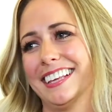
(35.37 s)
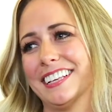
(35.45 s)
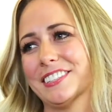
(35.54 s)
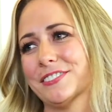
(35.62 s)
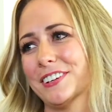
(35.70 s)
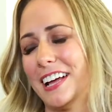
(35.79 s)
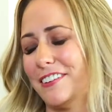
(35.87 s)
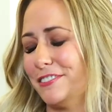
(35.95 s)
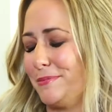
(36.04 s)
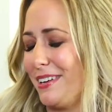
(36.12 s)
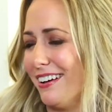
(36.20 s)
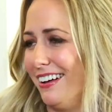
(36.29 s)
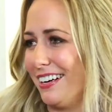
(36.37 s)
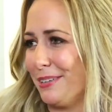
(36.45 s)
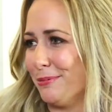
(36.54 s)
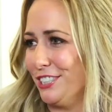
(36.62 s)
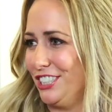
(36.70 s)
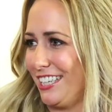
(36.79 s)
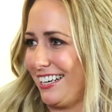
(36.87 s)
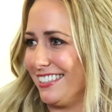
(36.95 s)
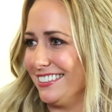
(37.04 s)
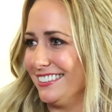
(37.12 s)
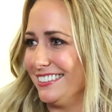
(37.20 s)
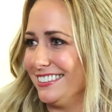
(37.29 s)
Thanks for having me on. I appreciate
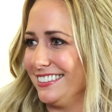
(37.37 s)
it.